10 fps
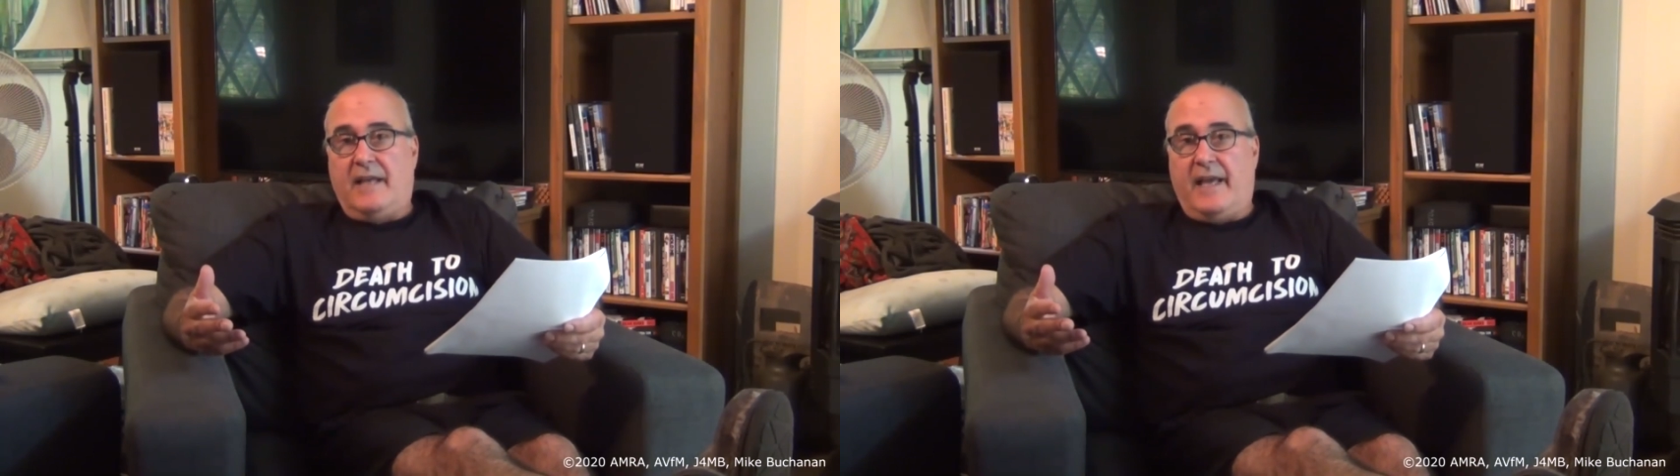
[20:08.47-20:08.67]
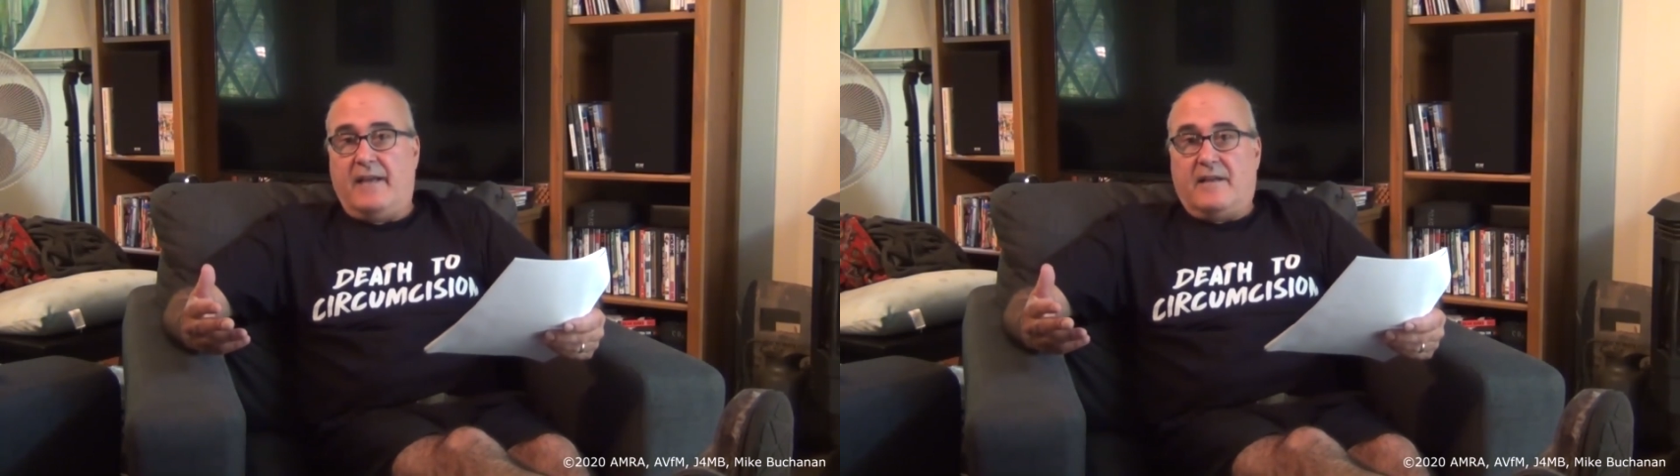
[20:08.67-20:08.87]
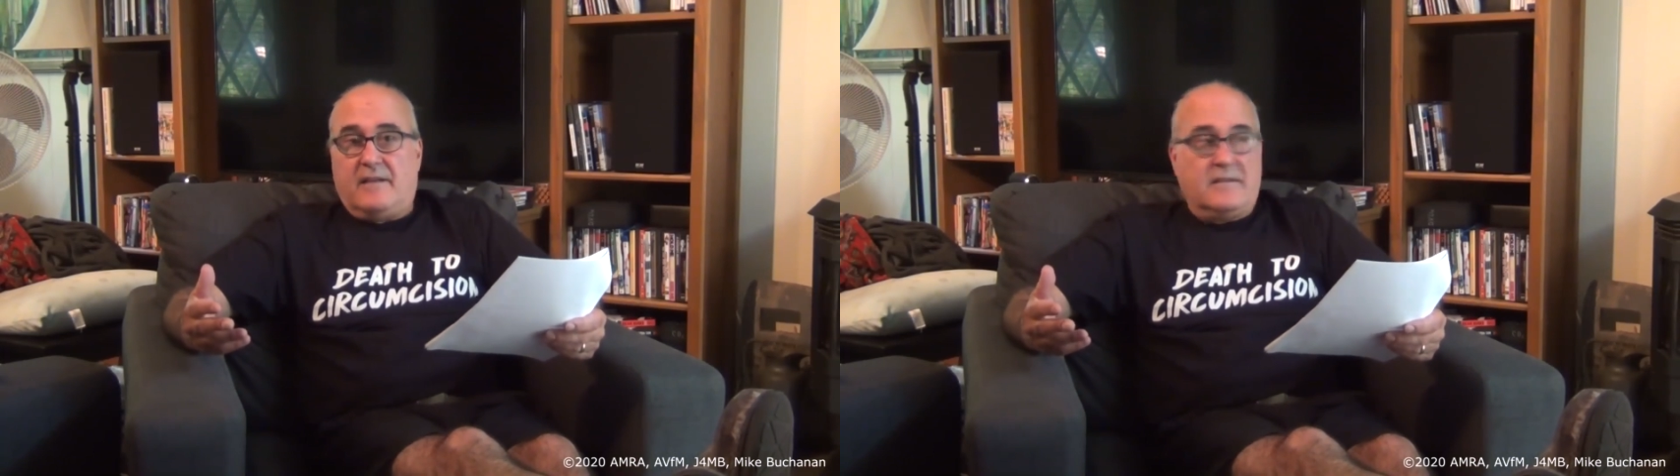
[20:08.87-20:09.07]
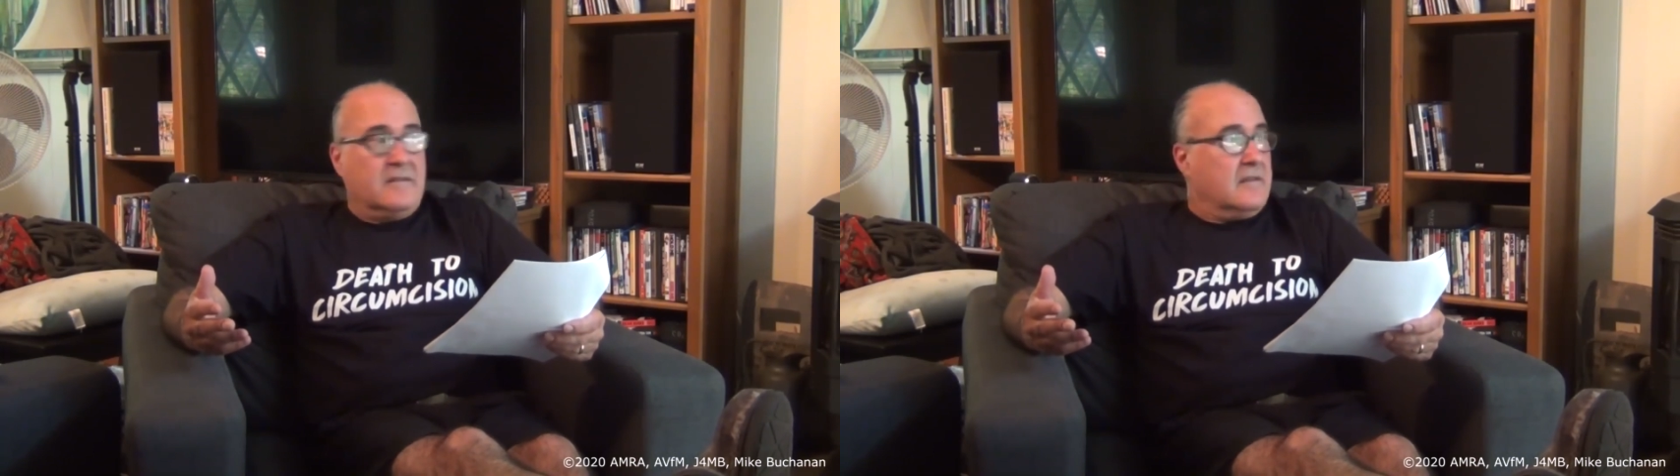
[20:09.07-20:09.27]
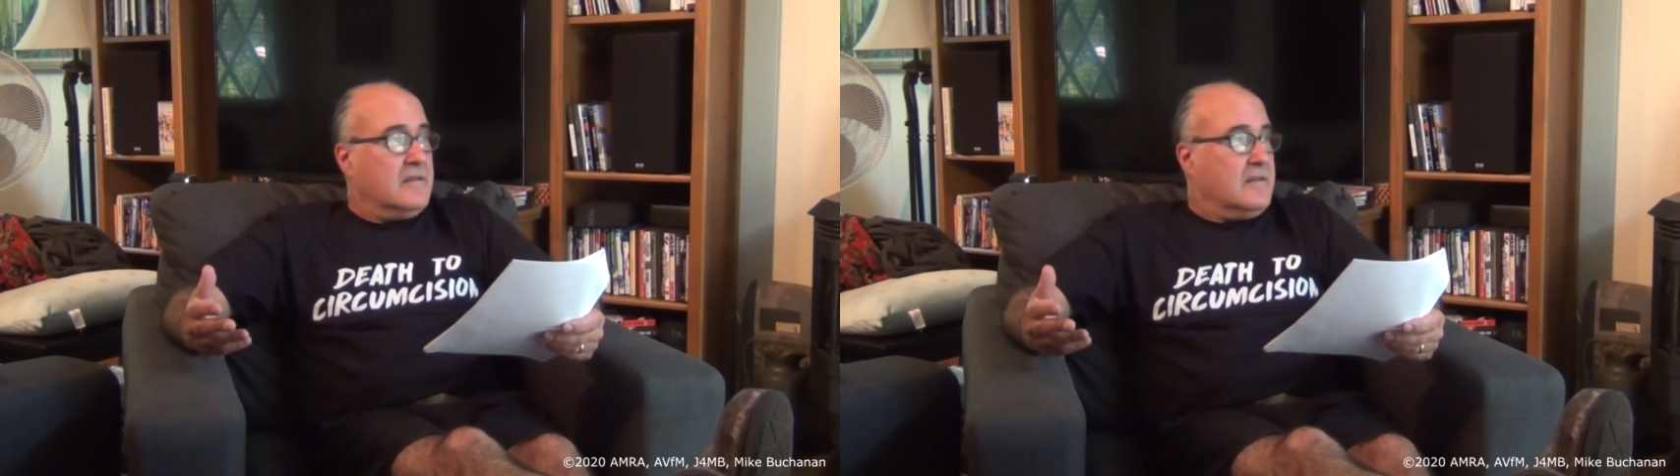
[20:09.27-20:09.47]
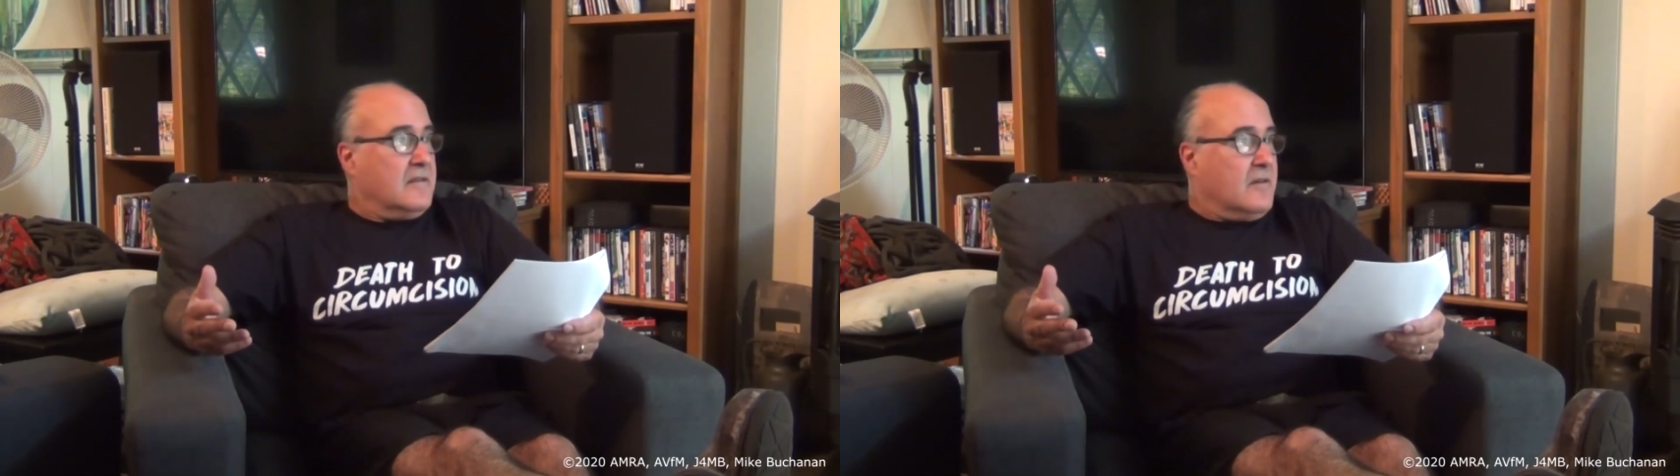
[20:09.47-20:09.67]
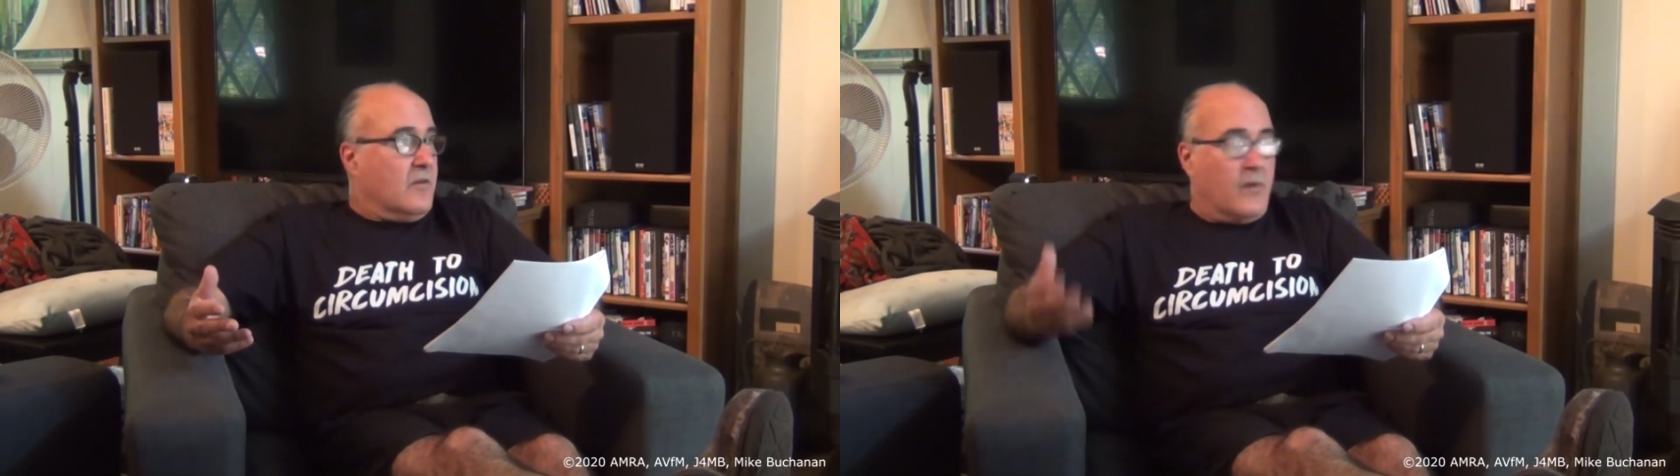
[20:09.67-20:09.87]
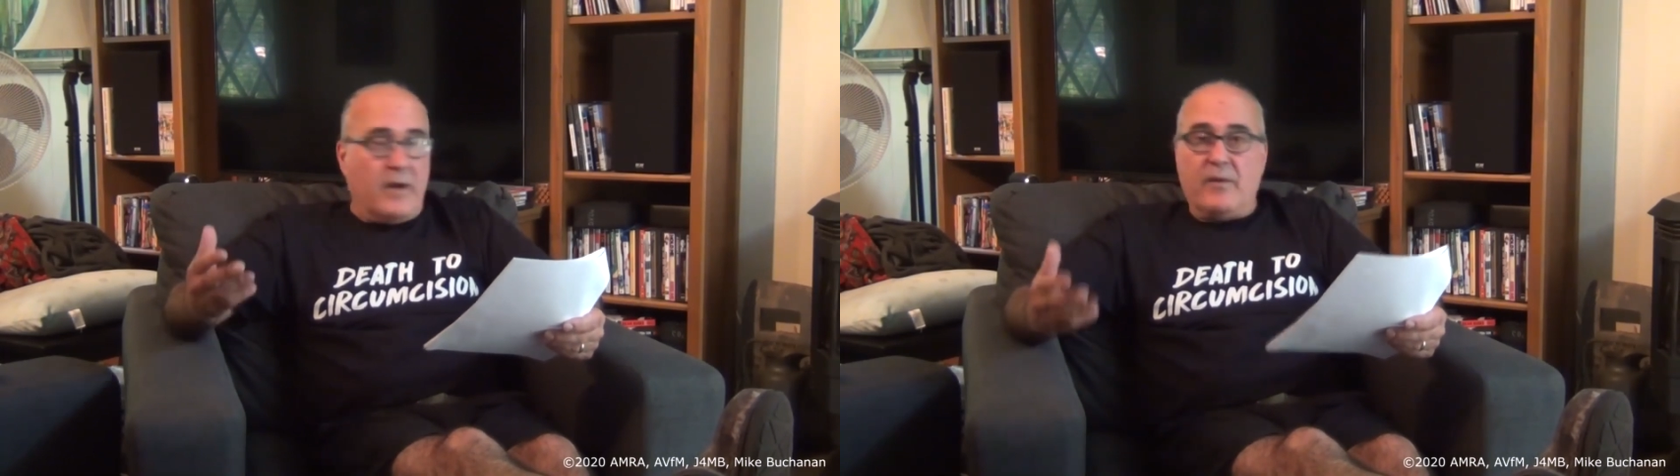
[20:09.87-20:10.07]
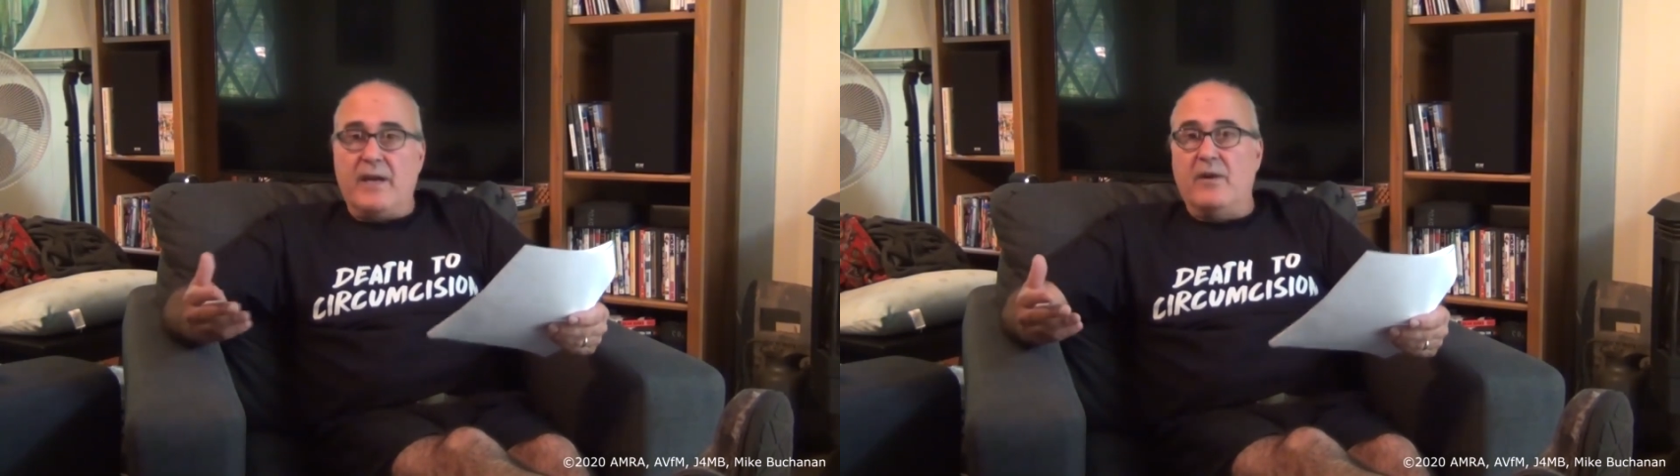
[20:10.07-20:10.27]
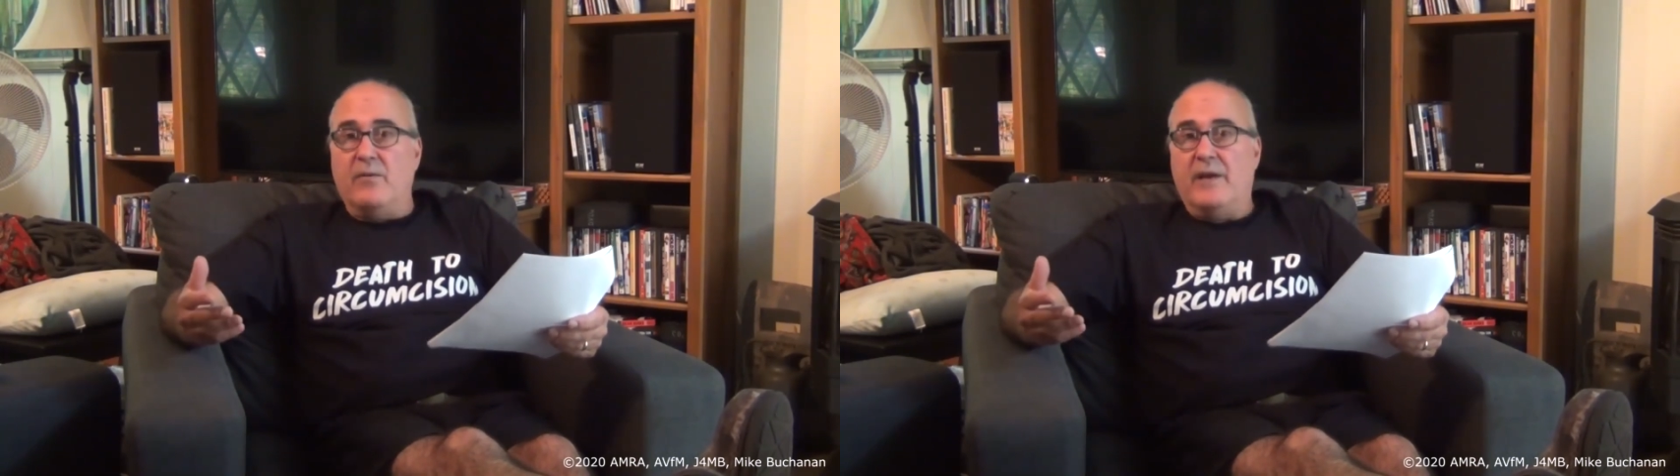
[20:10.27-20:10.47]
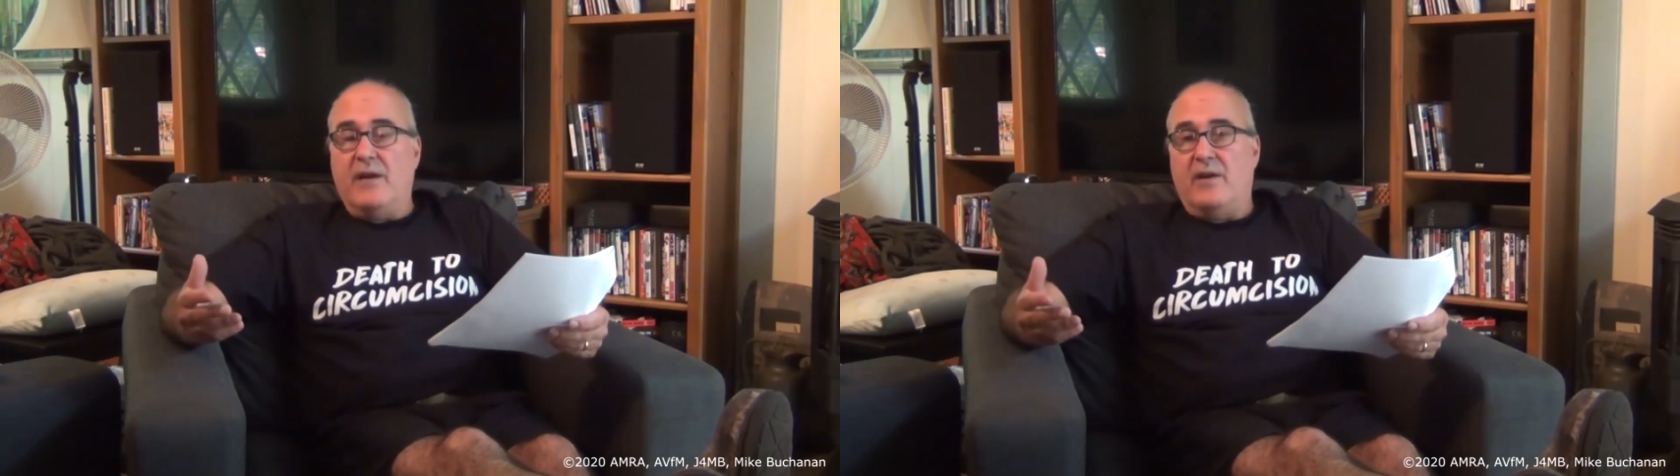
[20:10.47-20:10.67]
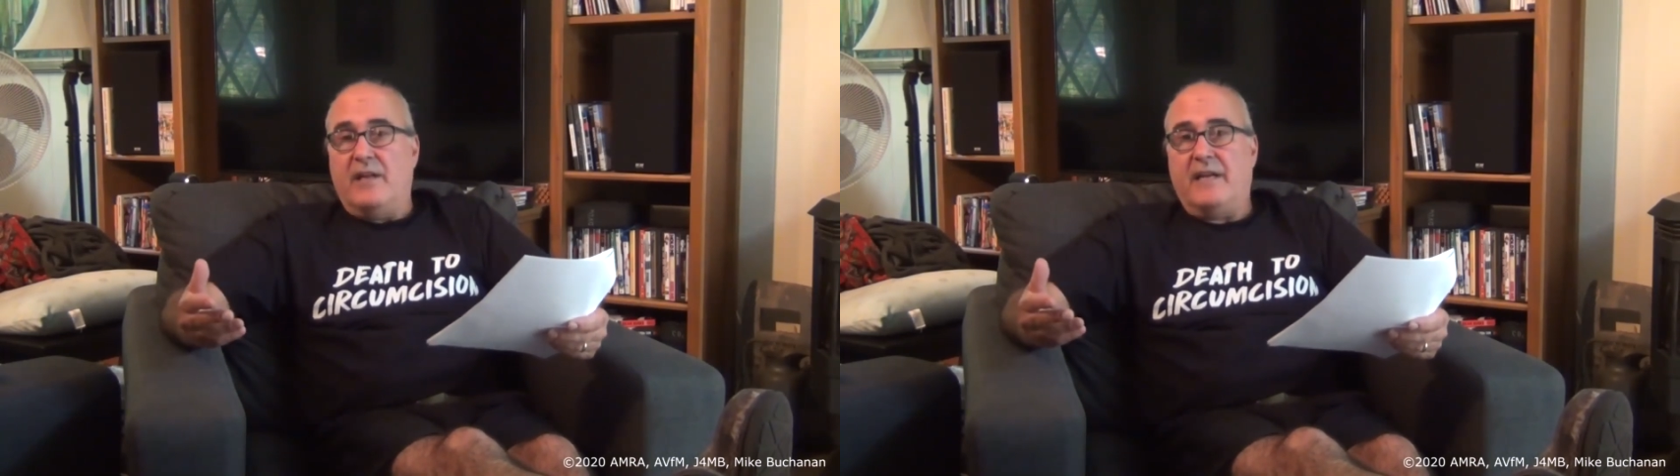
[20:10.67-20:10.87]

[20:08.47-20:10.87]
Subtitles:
And we all